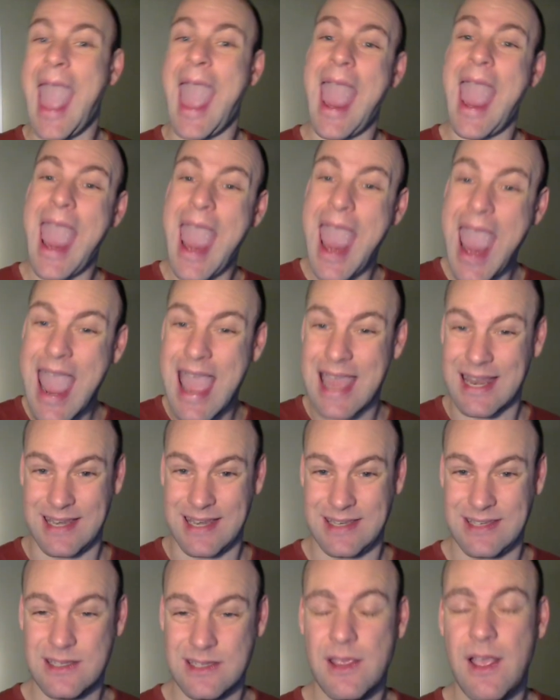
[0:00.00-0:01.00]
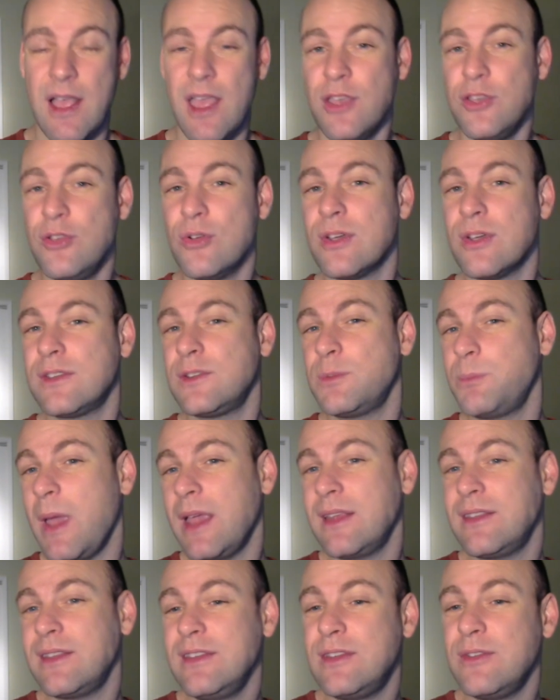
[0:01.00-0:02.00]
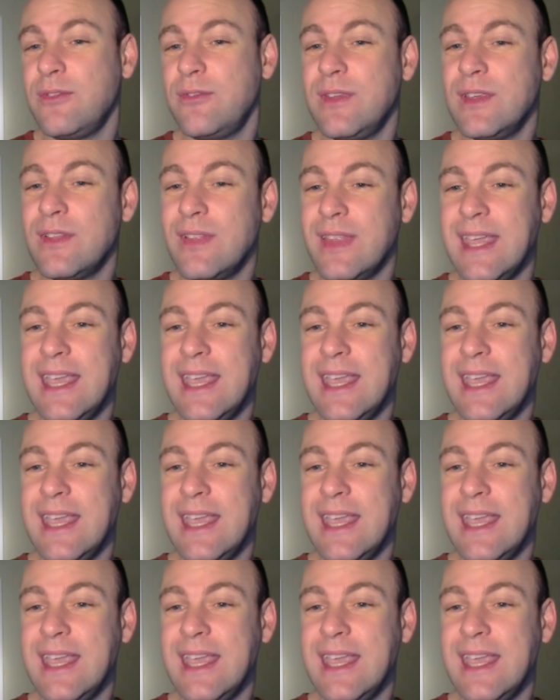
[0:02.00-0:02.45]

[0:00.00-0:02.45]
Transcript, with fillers: and you're expected to feel